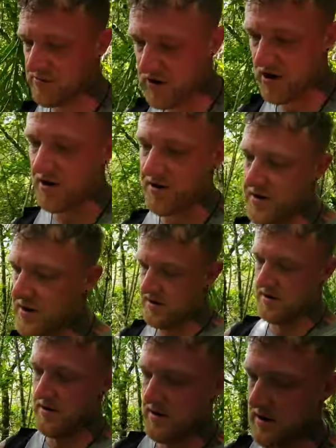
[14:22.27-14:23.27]
tomorrow.
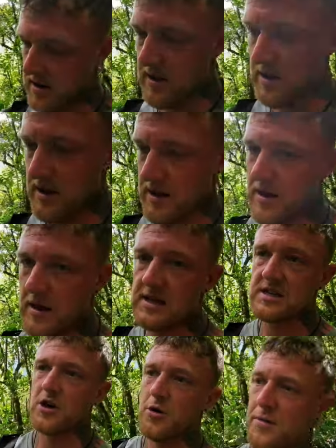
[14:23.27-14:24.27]

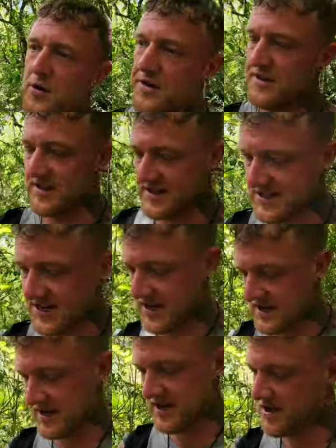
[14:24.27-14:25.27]
That's the whole point of this.
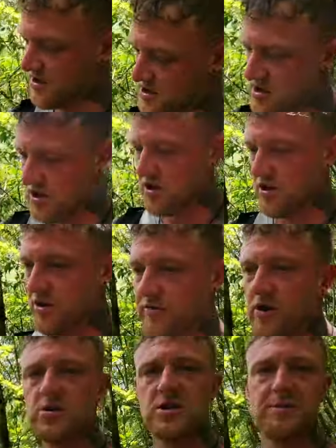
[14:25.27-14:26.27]
The
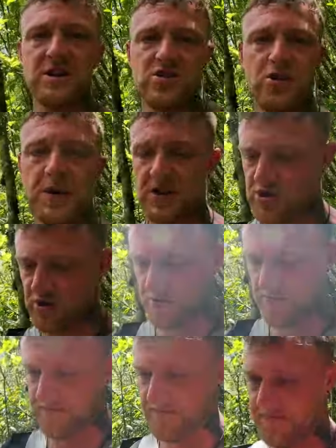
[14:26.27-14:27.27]
road to Machu Picchu.